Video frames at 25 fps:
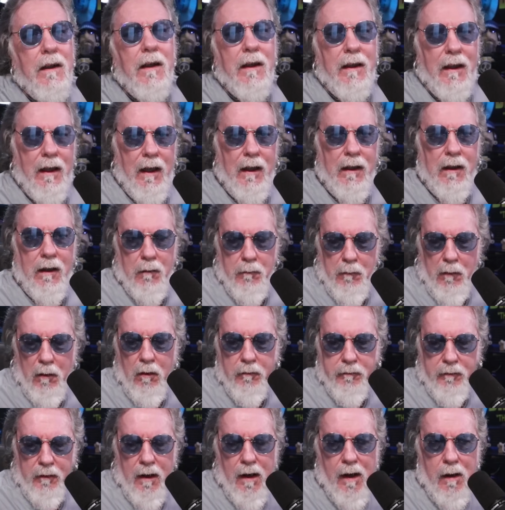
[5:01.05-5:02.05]
again, I'm
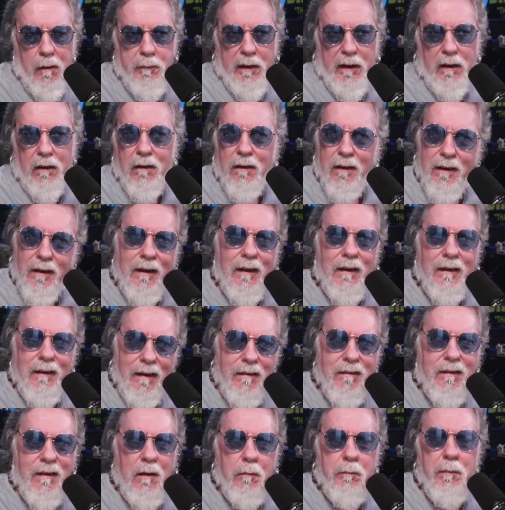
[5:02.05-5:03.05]
off topic.
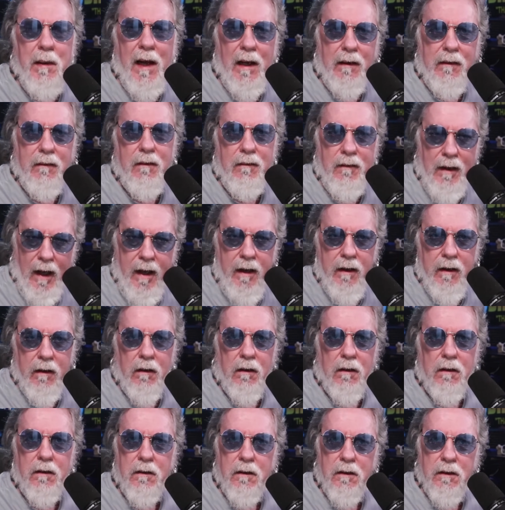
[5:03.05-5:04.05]
Let's get back to
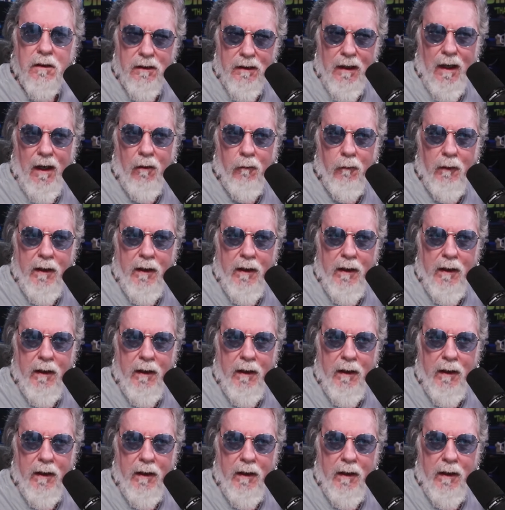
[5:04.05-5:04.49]
Tater, shall